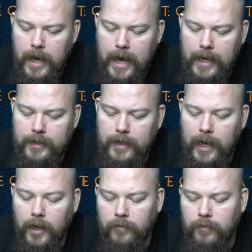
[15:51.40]
And
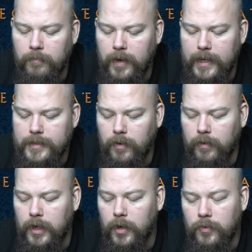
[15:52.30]
Elven Blades are
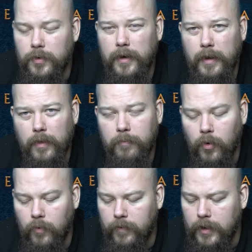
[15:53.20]
included in the
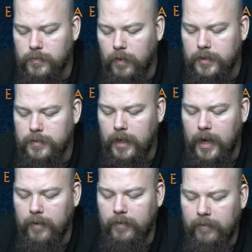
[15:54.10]
profile as well, so they
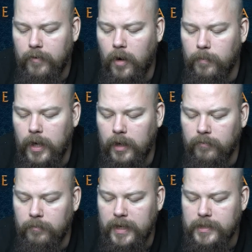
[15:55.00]
have heavy armor,
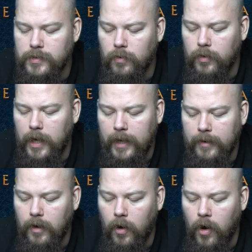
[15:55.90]
Elven made sword
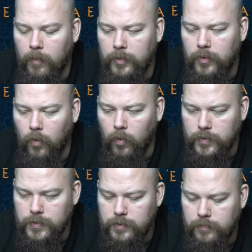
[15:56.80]
and armored
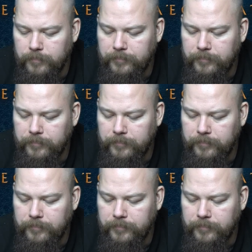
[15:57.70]
horse.